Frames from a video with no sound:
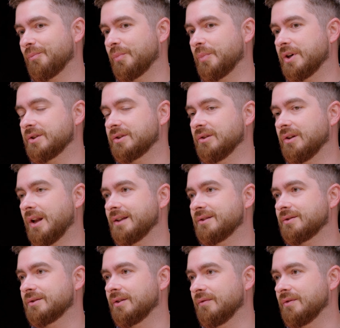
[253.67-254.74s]

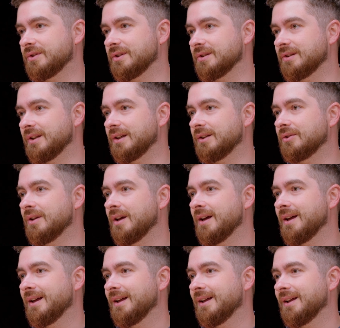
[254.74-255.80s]
personalized services. They
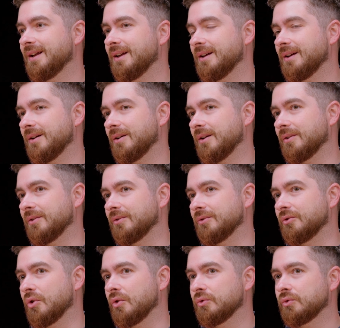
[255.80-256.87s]

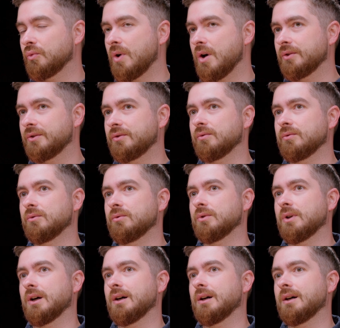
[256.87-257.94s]
don't want
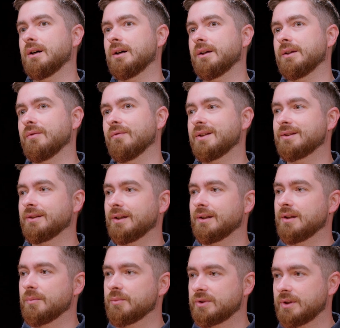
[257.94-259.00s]
to
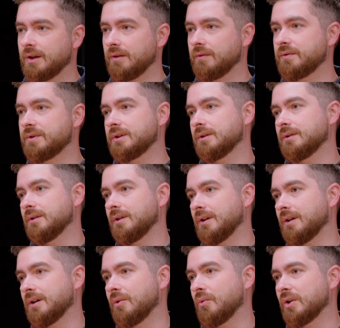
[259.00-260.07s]
investigate themselves
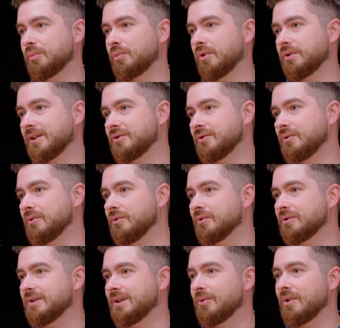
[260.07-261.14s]
what products to
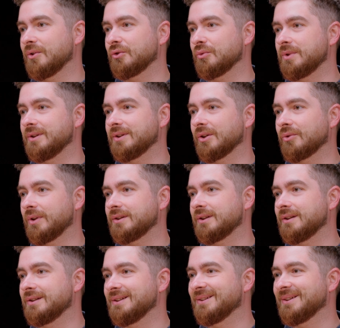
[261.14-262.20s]
use. They want to be
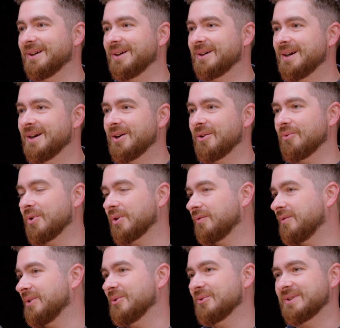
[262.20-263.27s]
integrated in their
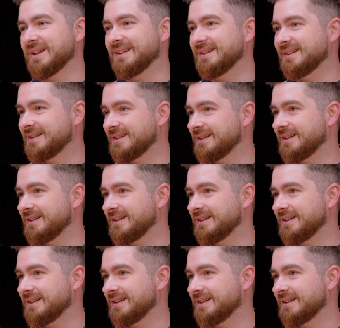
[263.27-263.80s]
workflows and